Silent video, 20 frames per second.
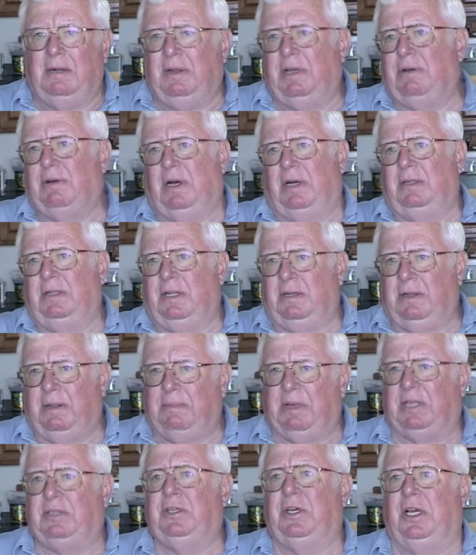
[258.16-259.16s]
And we'd go out and
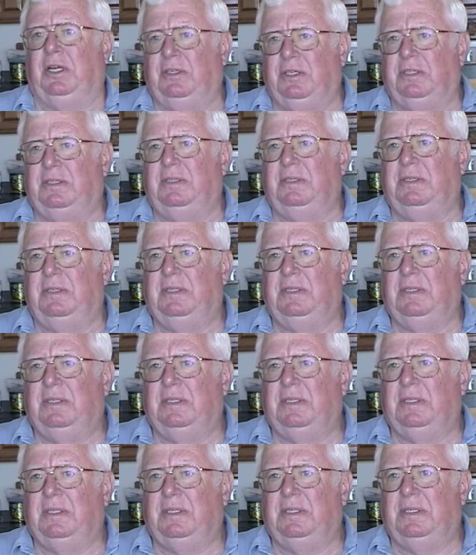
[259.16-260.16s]
we'd make changes.
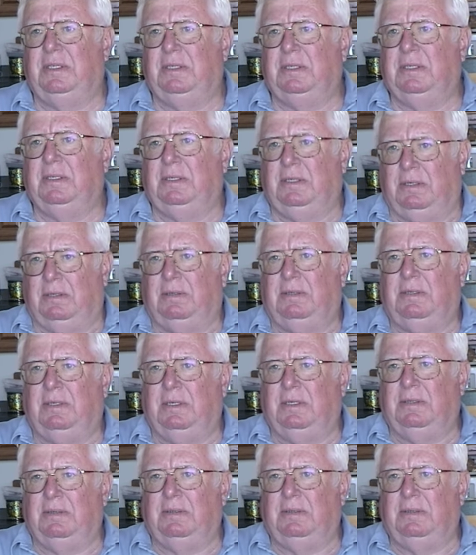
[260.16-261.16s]
You know,
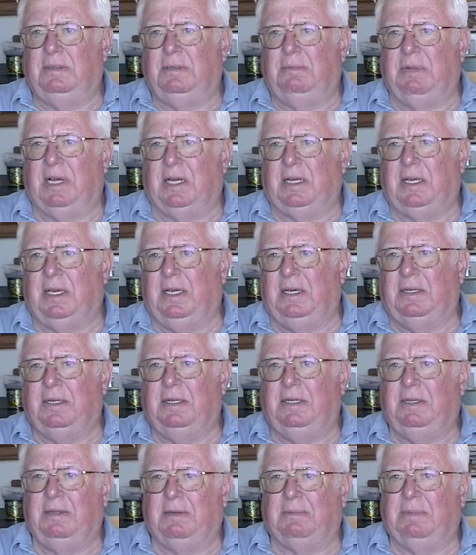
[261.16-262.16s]
and back
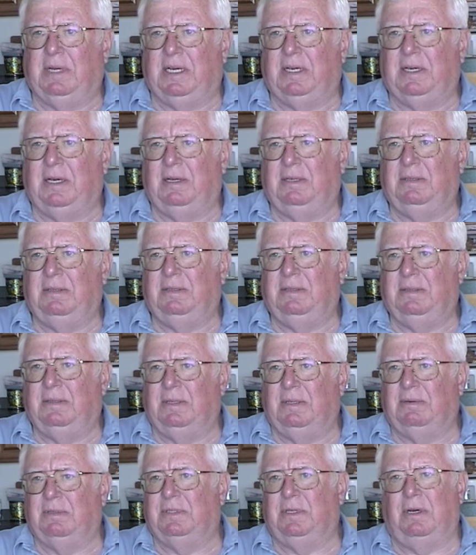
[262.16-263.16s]
in and they're back out.
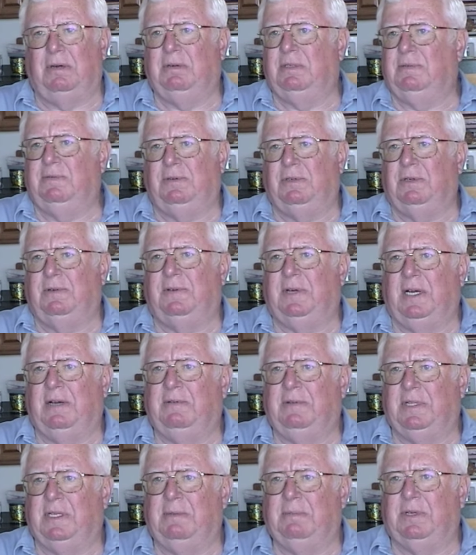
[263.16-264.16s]
And there was always four or
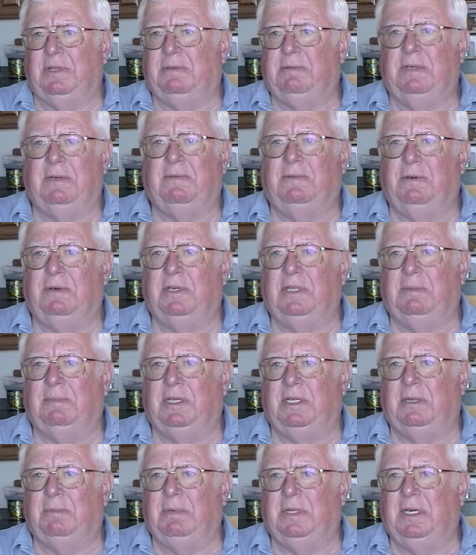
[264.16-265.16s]
five of them, or three or four of
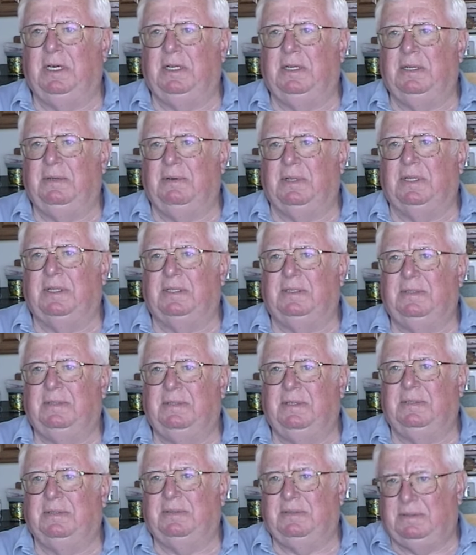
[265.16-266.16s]
them on the plane with
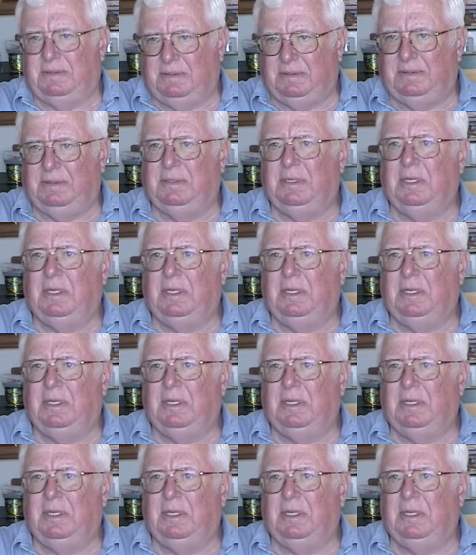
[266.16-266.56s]
us just.